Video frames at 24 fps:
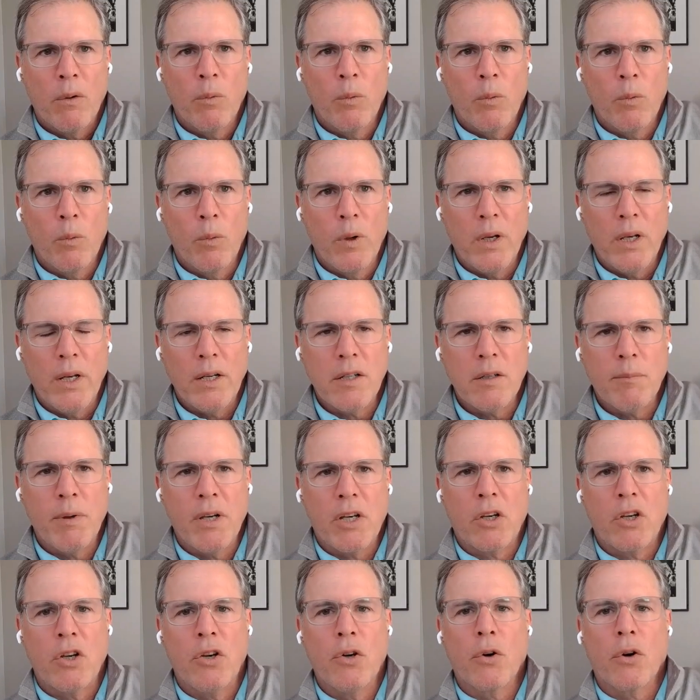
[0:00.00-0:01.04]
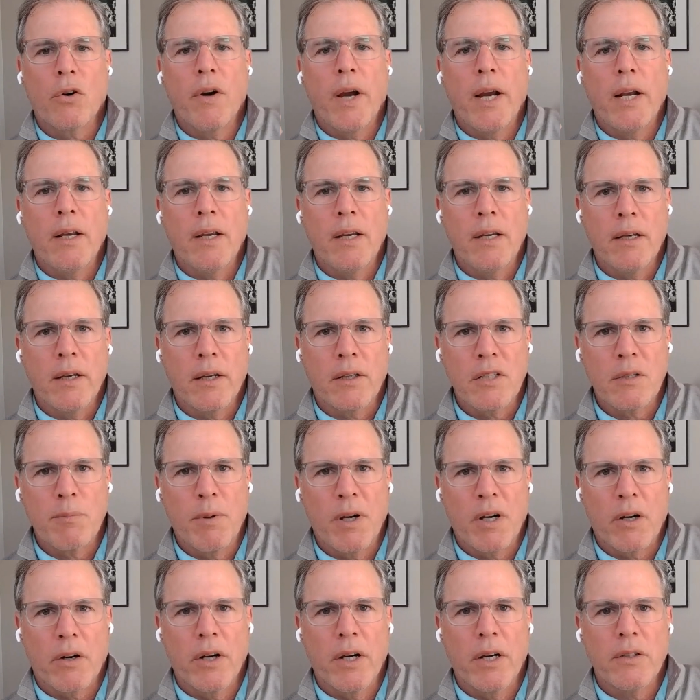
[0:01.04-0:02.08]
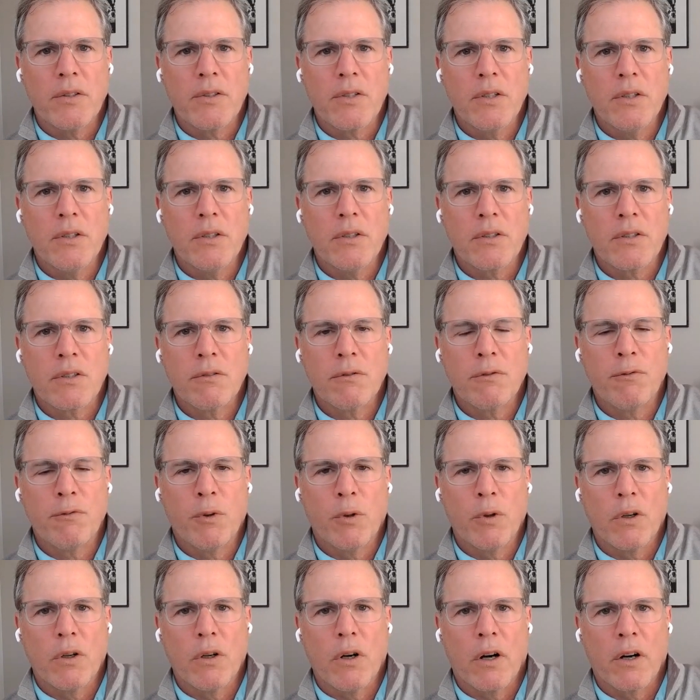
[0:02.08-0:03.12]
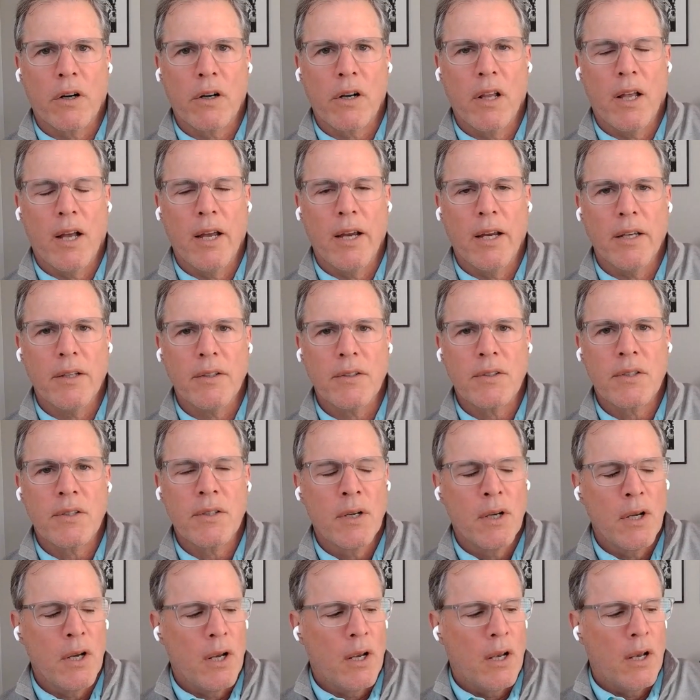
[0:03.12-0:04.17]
We need to be curating experiences for our clients.